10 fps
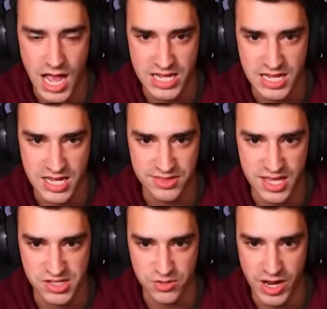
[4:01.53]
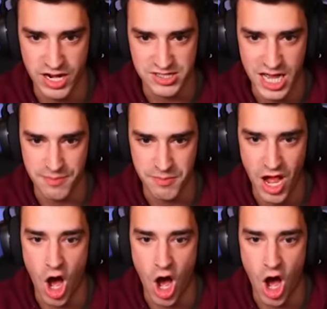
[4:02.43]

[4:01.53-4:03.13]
I can get things to ride on top of me.